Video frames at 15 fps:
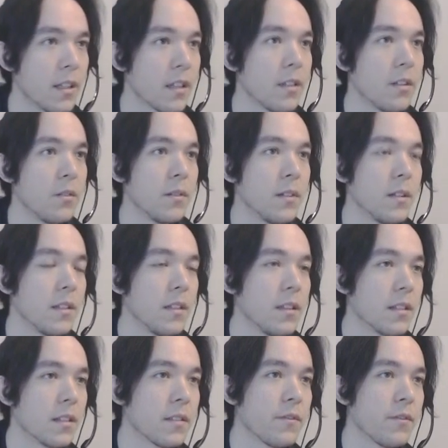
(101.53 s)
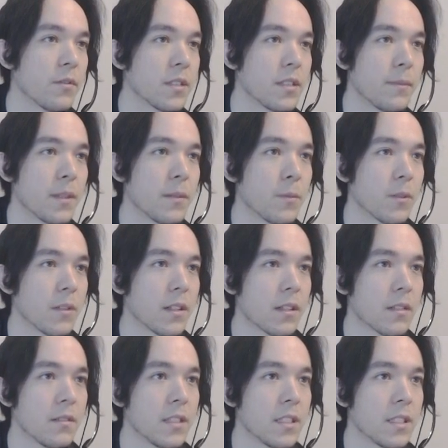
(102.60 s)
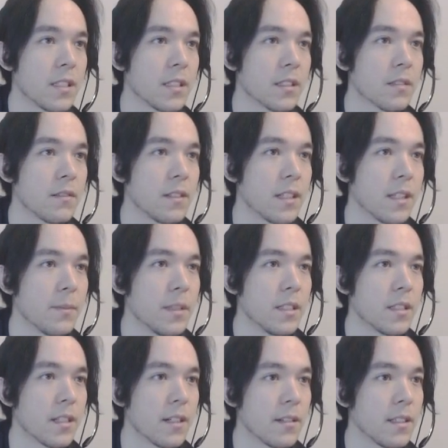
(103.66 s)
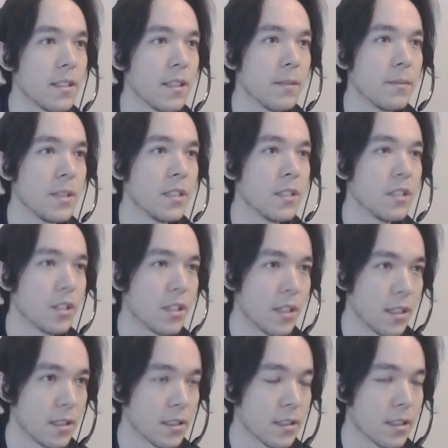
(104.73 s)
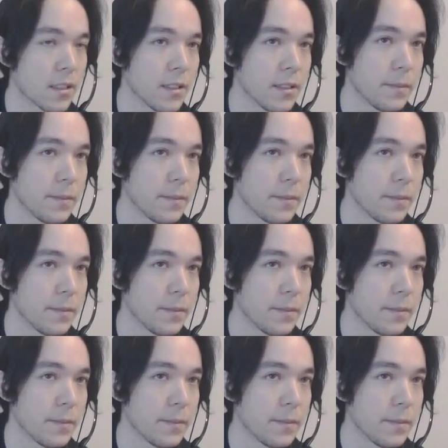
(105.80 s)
You would look for something more like crit chance, crit damage, area damage, and a socket.